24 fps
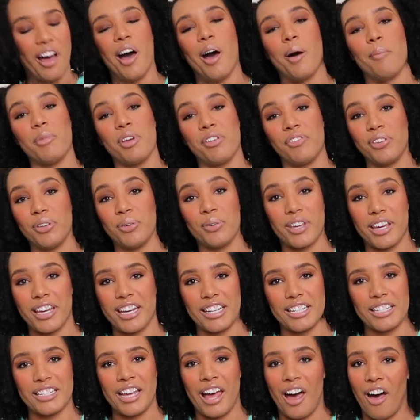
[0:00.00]
Um, if you
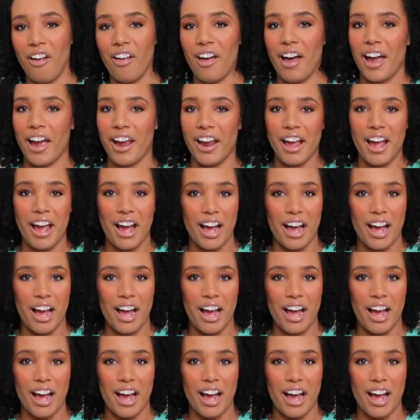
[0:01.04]
can't tell, I